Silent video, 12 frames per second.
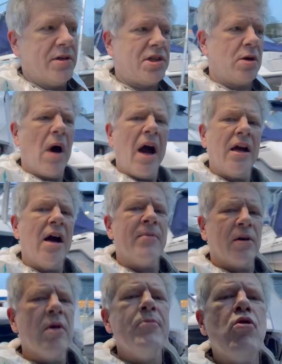So I am
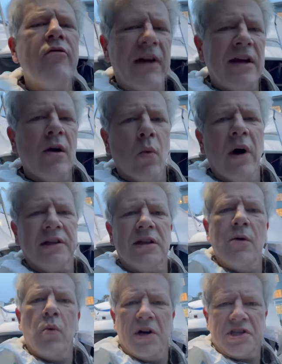removing what
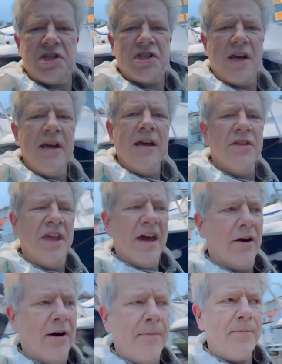was
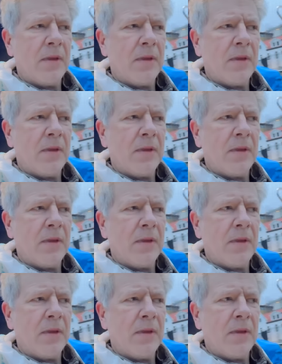there.